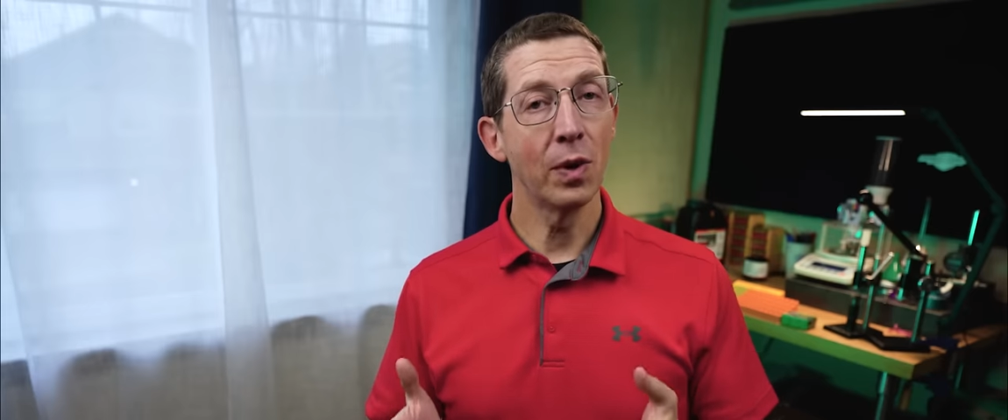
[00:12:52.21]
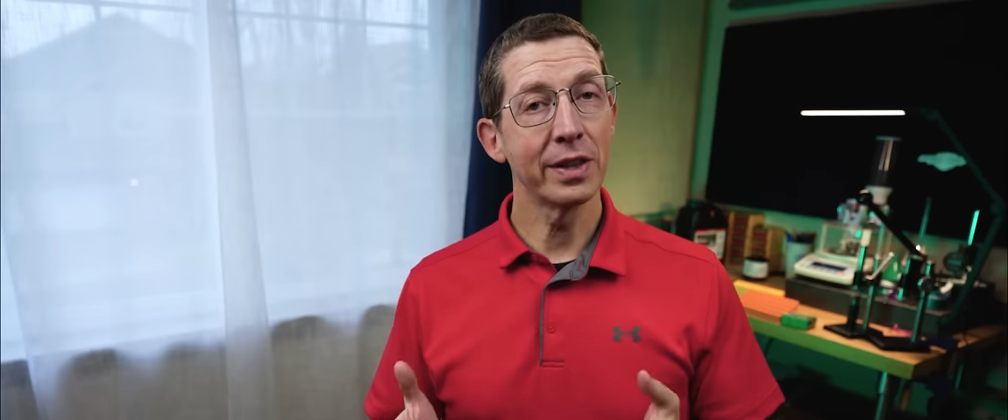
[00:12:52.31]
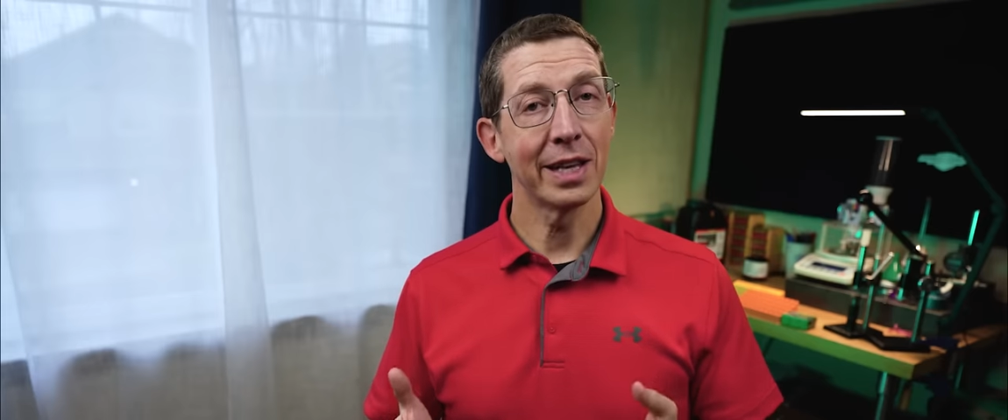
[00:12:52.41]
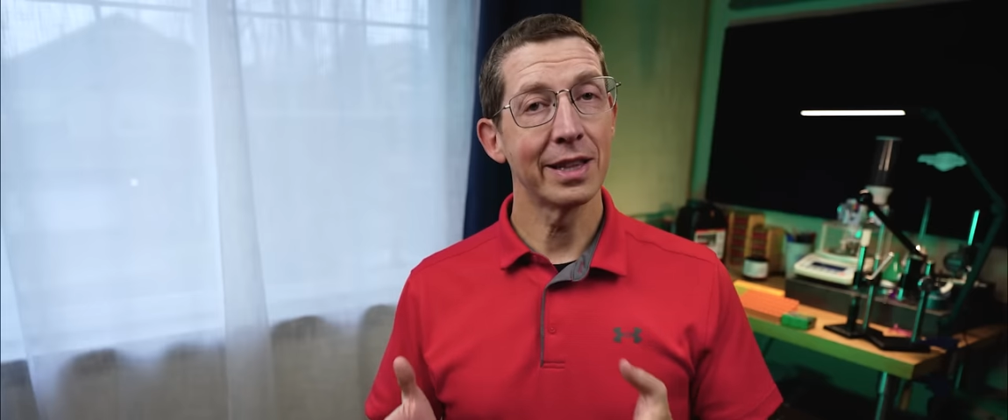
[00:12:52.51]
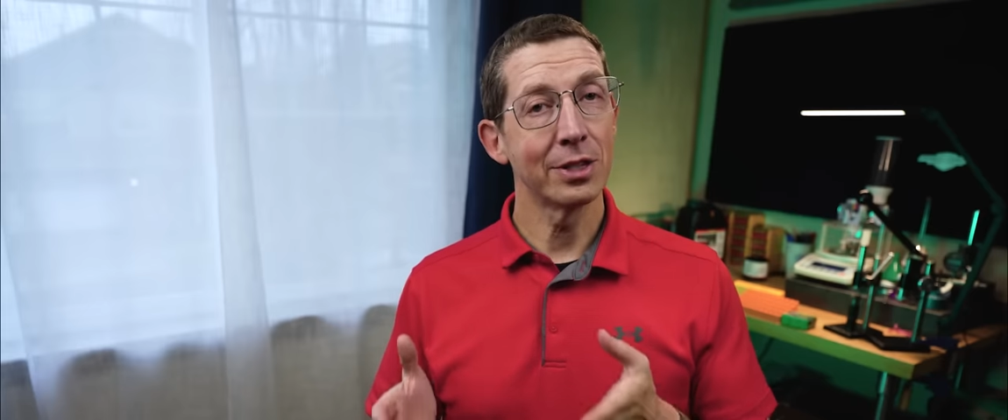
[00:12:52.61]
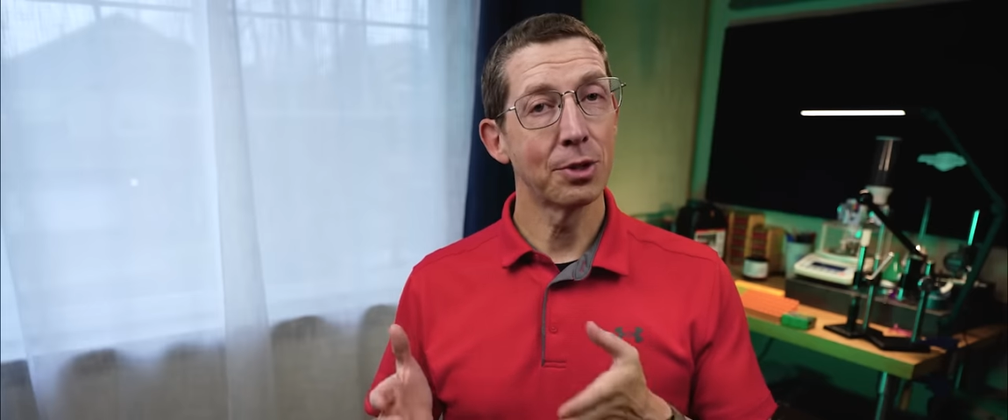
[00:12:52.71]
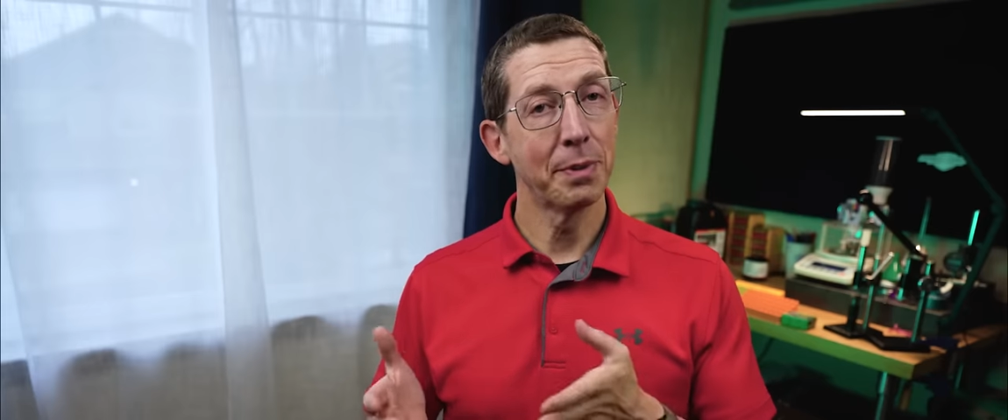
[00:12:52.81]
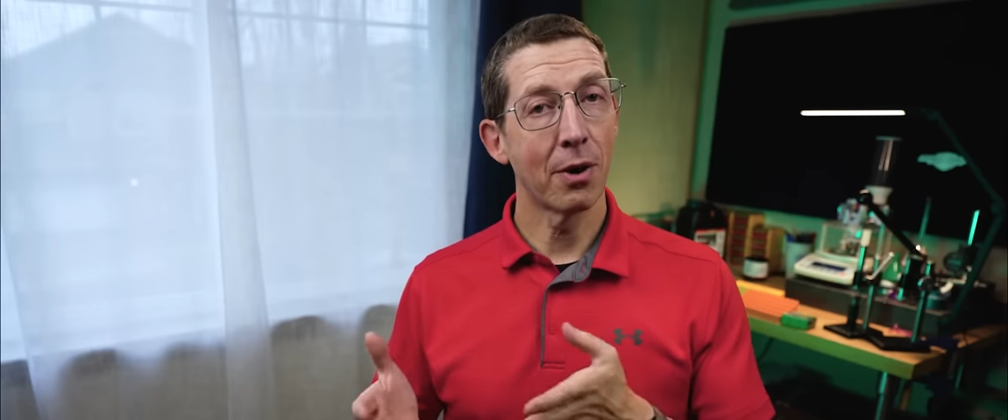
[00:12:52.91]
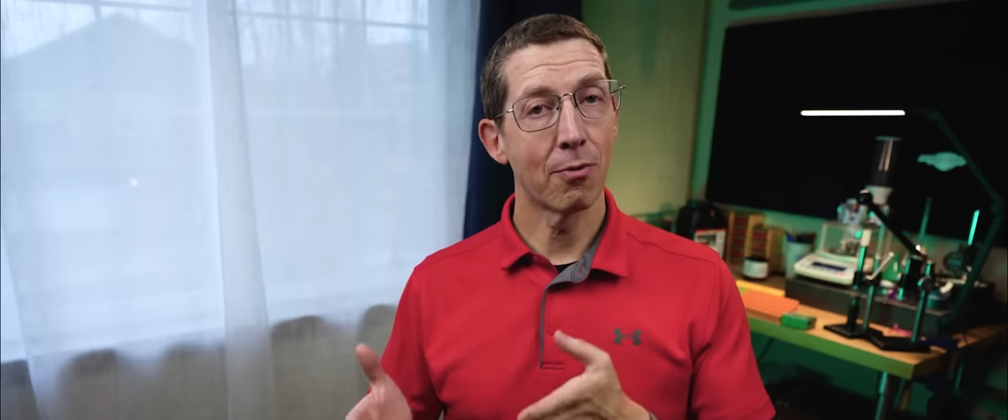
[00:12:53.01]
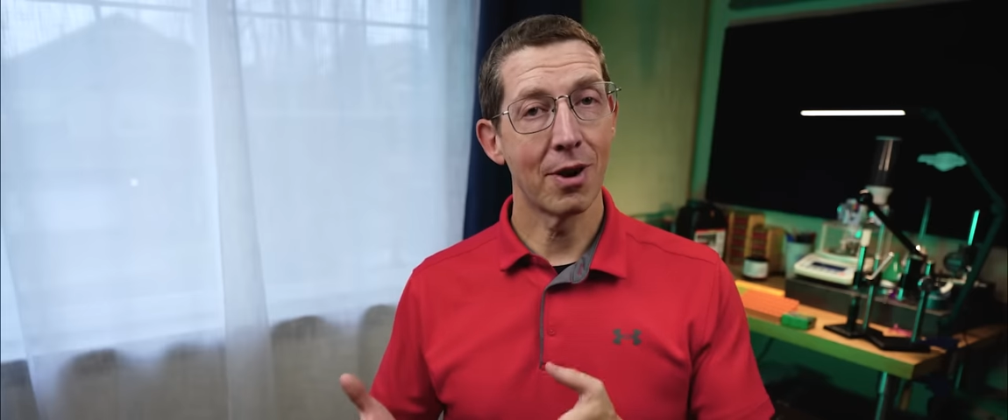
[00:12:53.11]
want that thing to
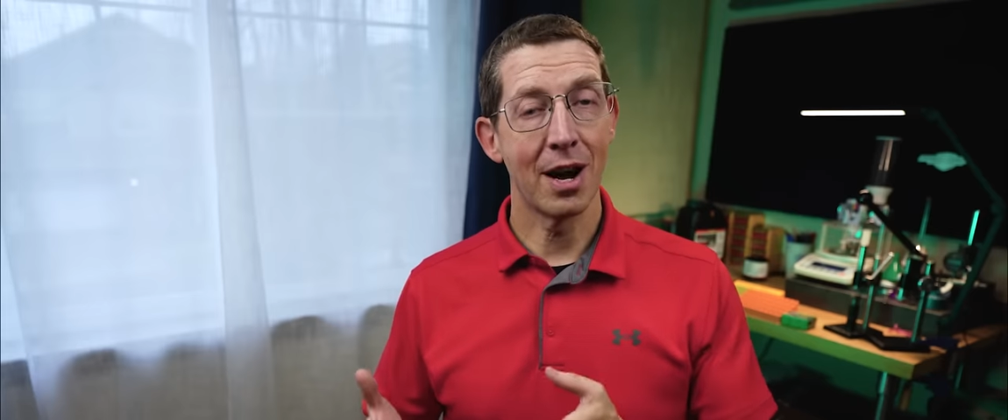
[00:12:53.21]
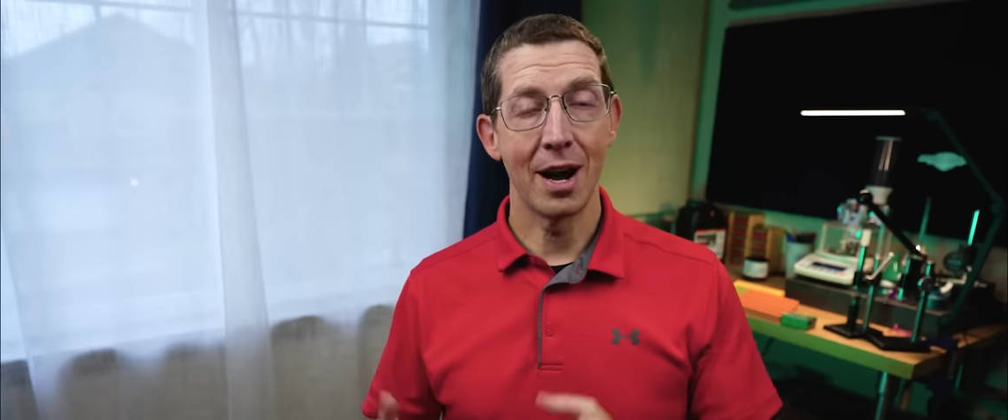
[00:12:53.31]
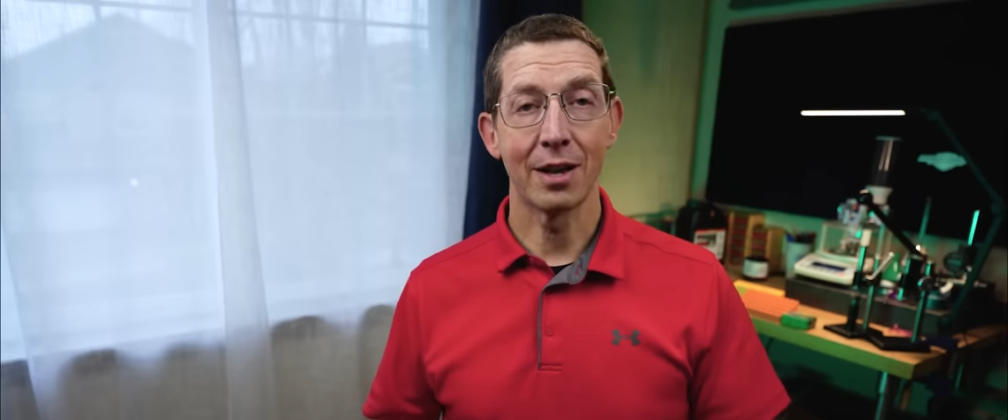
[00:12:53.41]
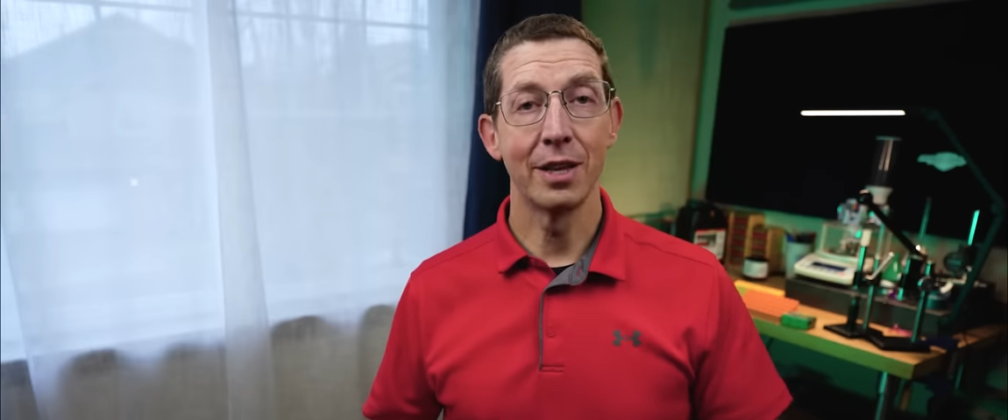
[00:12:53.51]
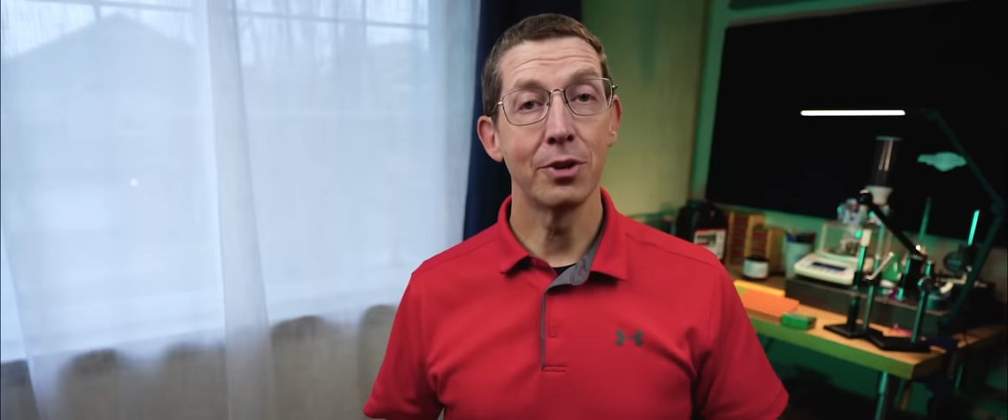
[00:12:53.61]
be a rock